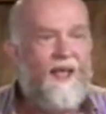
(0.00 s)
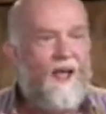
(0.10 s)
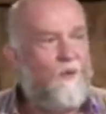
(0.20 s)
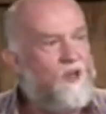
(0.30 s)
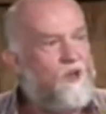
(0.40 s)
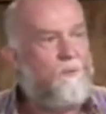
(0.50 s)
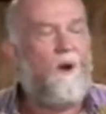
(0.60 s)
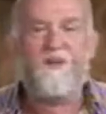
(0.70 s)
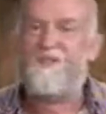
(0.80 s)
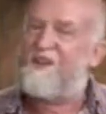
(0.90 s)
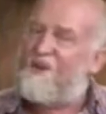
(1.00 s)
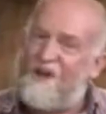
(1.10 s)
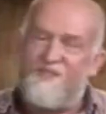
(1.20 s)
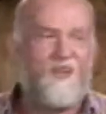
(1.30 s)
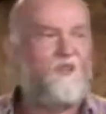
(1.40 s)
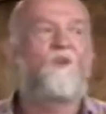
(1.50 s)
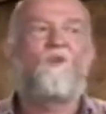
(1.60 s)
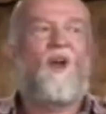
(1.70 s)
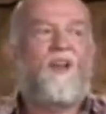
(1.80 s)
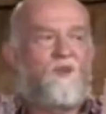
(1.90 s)
And when you pass that, God said, you
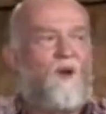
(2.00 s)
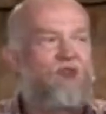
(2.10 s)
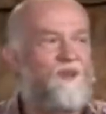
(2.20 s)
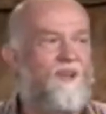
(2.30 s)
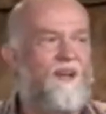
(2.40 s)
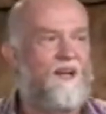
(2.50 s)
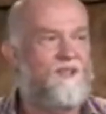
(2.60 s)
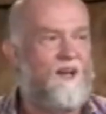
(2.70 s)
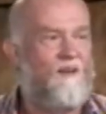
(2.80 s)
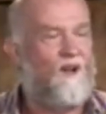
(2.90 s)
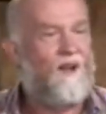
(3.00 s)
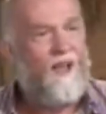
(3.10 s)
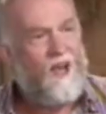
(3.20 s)
graduate to the next level.